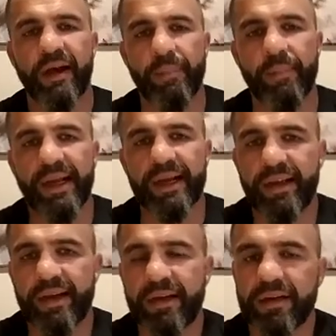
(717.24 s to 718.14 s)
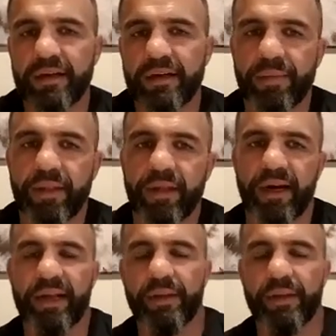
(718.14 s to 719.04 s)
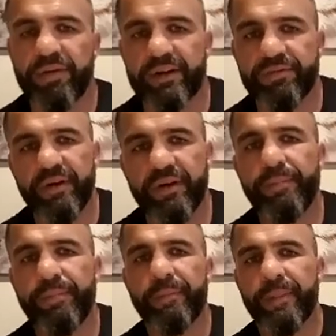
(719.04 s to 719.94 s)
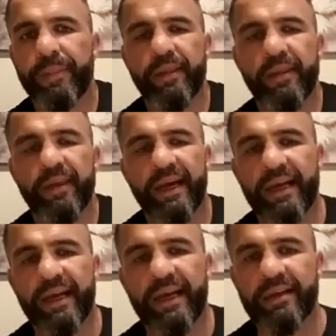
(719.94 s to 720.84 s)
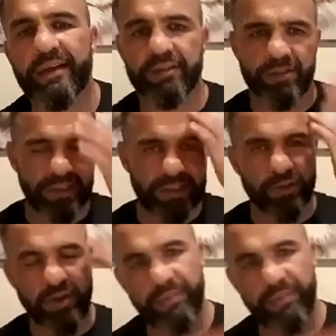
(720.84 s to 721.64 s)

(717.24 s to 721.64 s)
black leg, I had a cracked rib, and cuts and stitches all over my